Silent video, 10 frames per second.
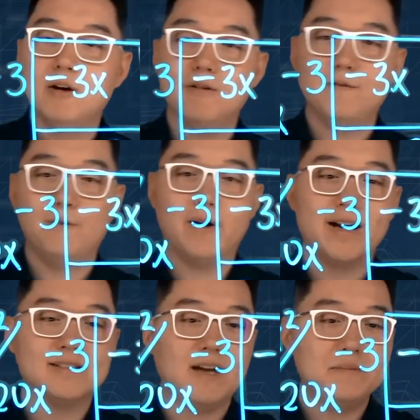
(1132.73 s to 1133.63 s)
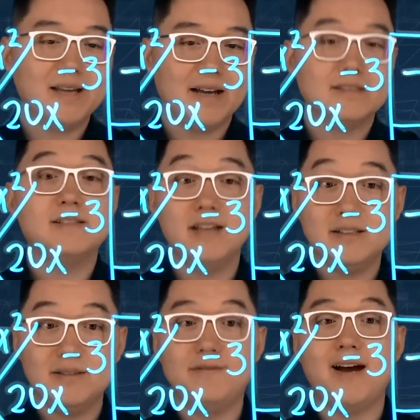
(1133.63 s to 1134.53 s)
4x times x does
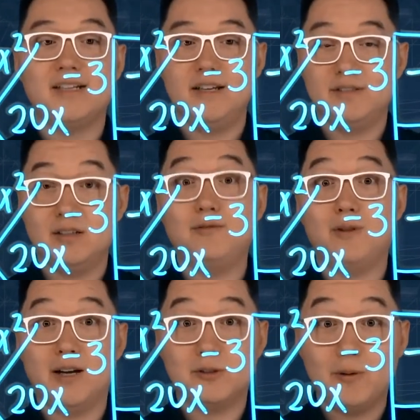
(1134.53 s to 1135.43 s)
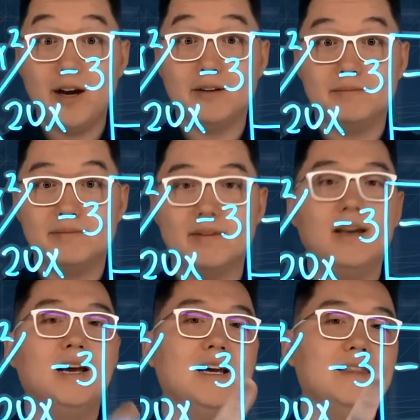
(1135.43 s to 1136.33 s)
in fact gives us 4x squared.
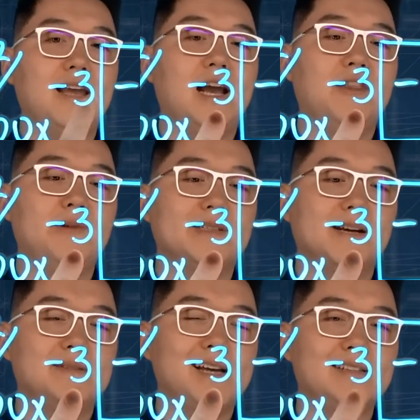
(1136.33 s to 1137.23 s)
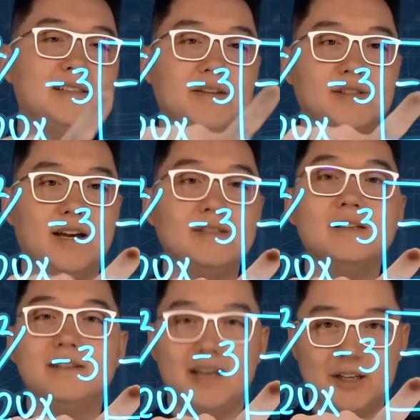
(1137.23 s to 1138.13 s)
Negative 3 times x gives us
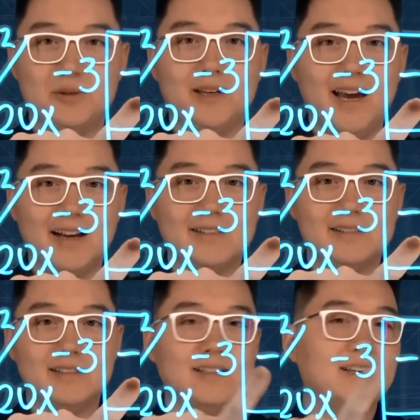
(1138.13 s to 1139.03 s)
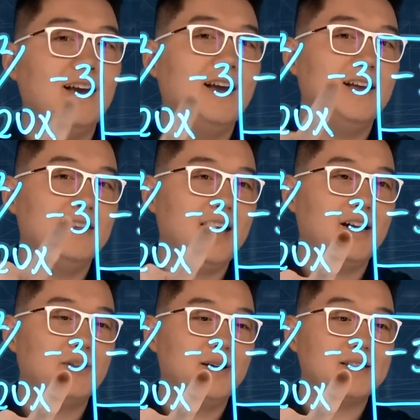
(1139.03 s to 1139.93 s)
negative 3x.
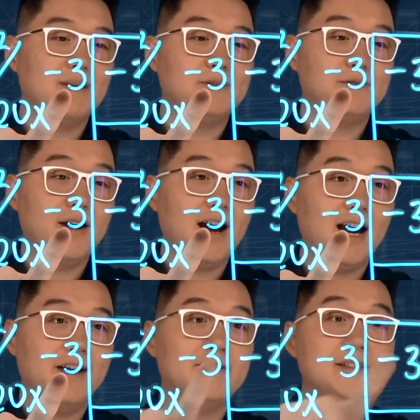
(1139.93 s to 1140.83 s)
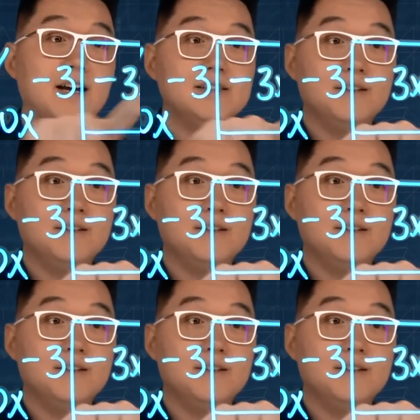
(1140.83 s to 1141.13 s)
Negative 3 times 5 does in